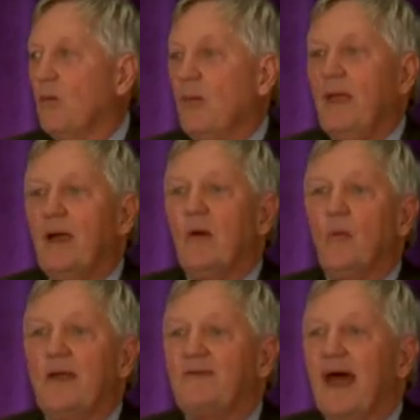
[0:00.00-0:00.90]
We,
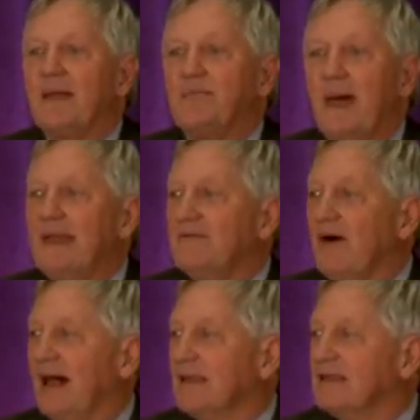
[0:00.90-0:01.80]
we've had many
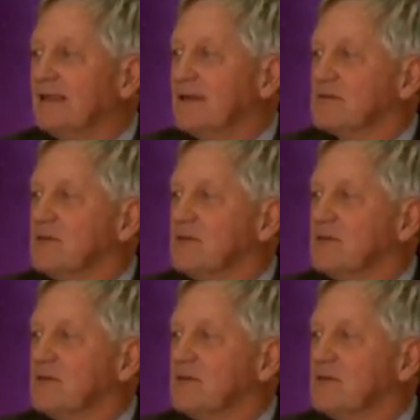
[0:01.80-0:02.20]
volunteers.